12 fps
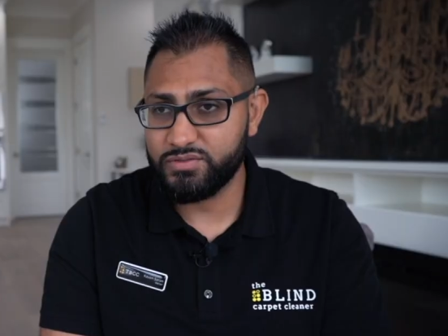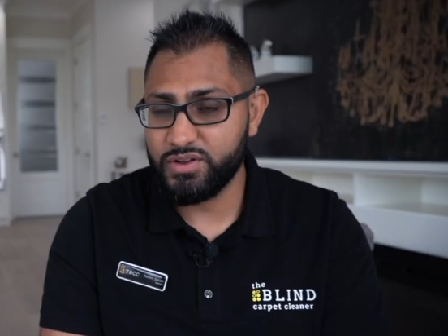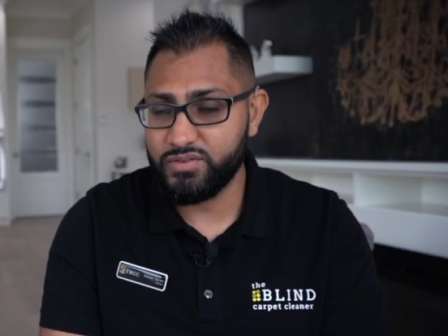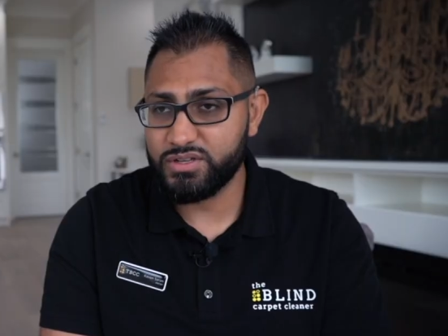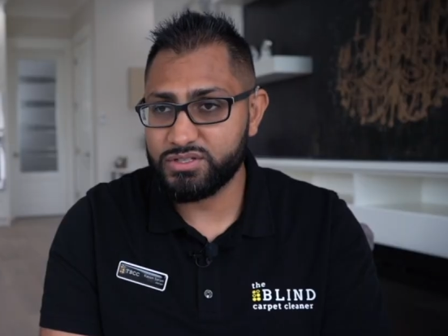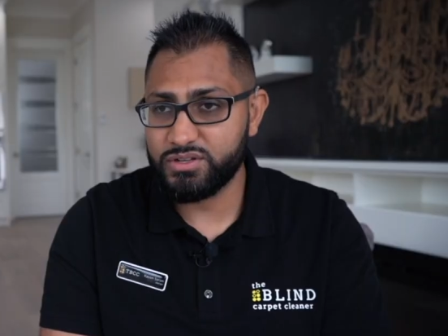you've
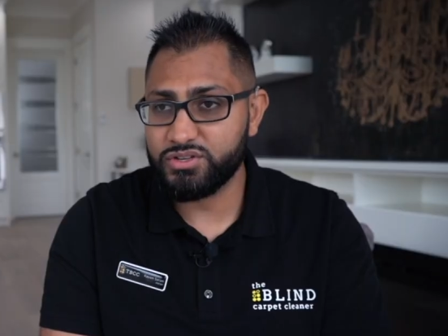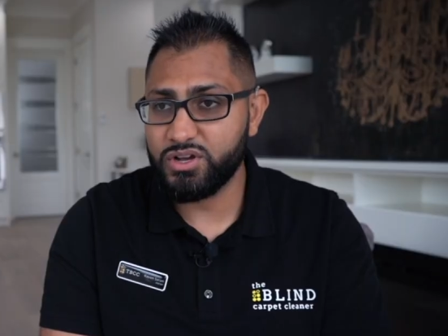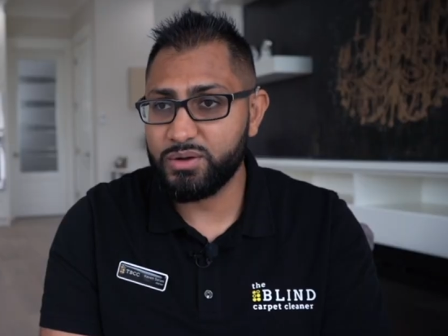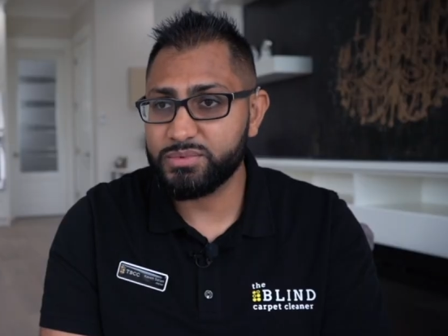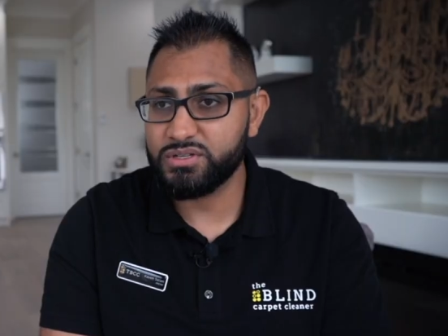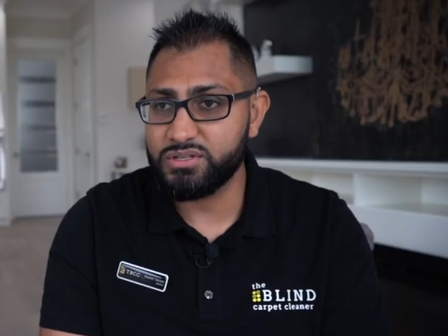given us a
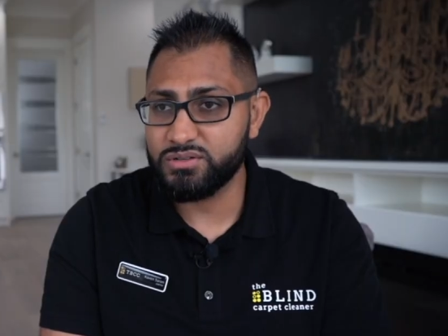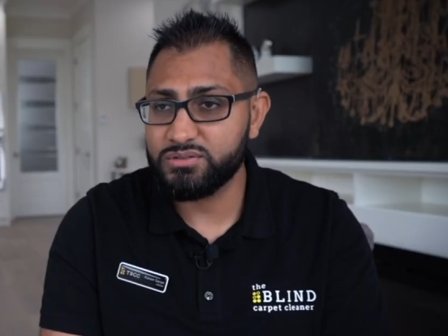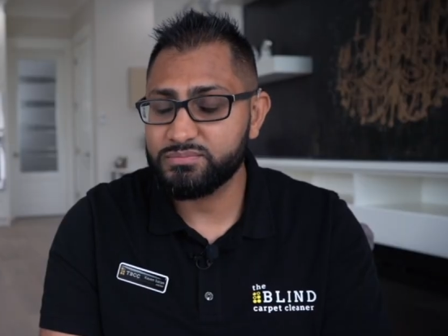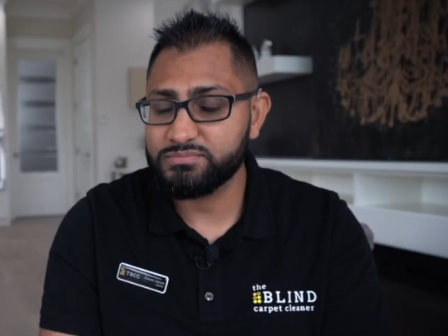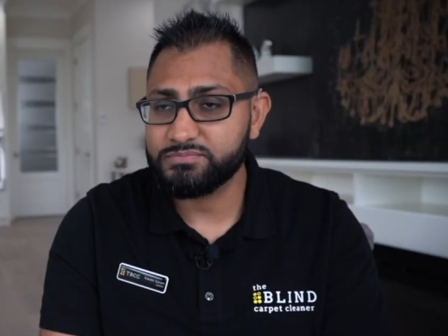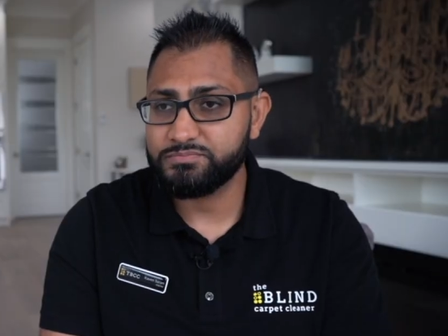job to do.
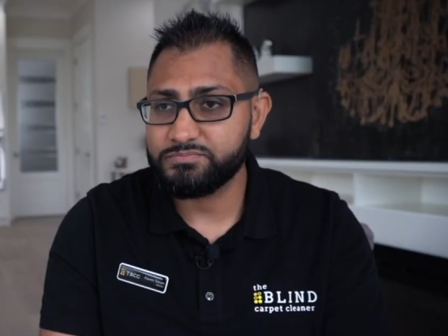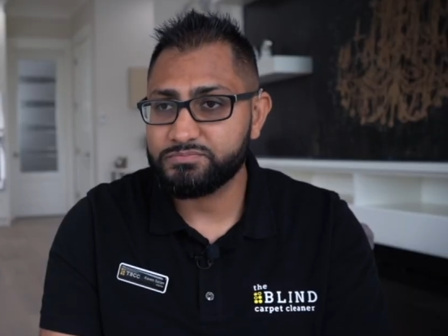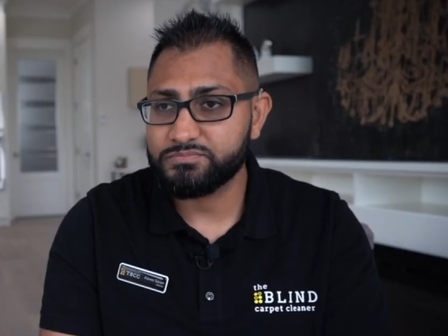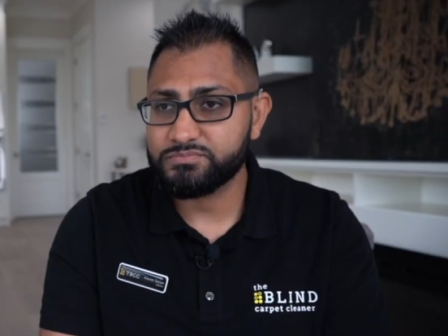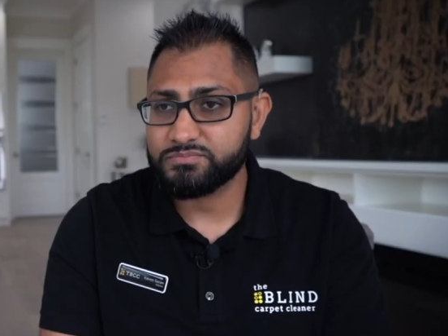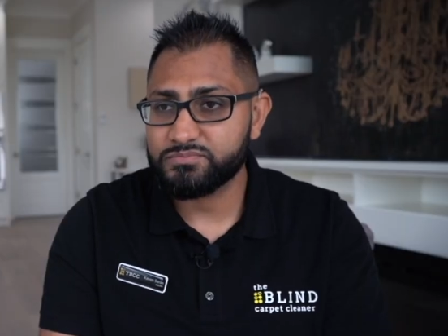
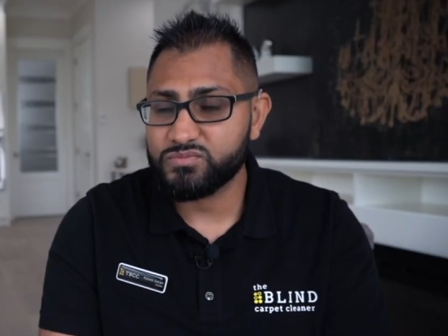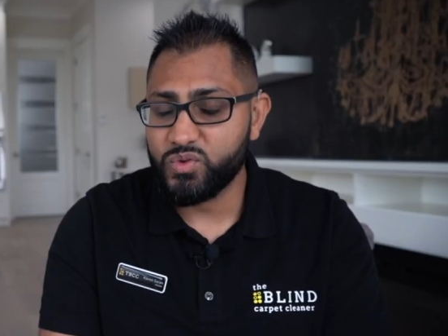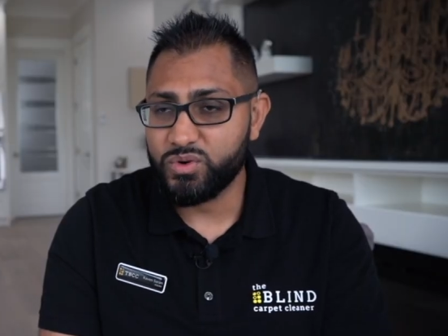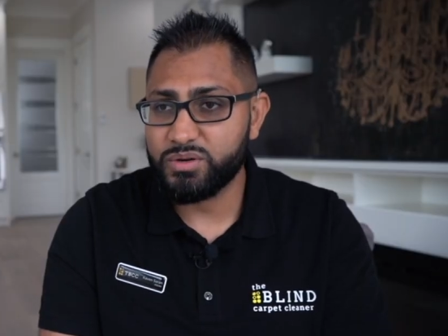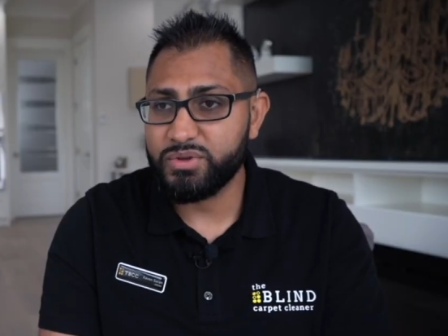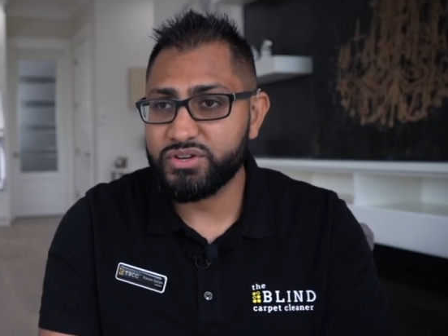
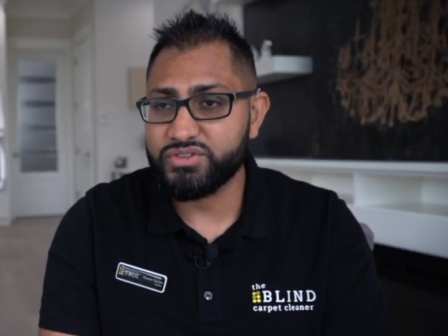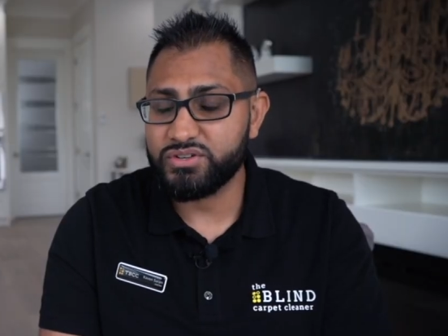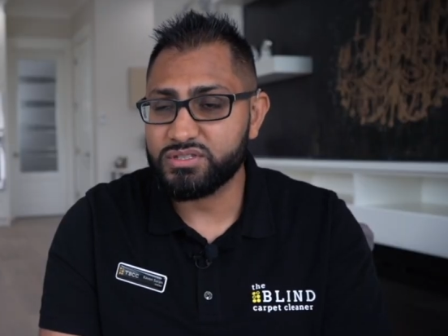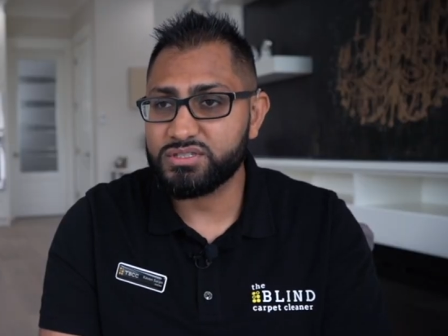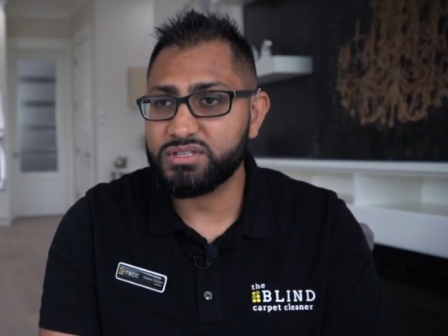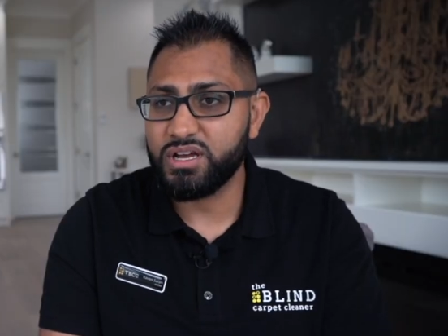We're gonna make sure
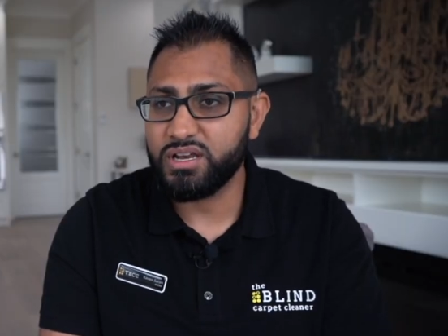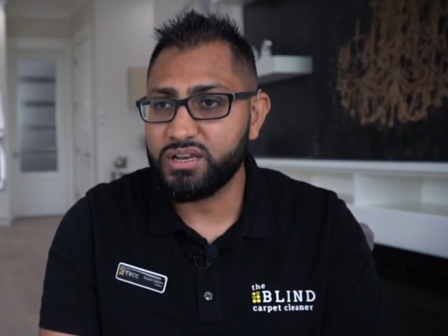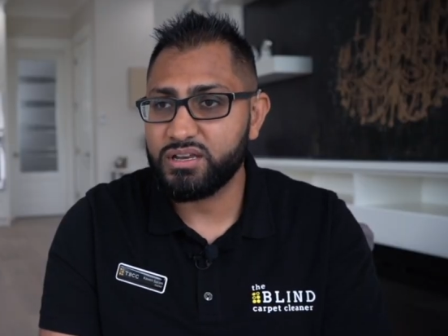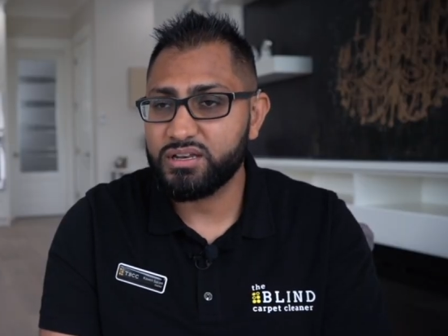it's done.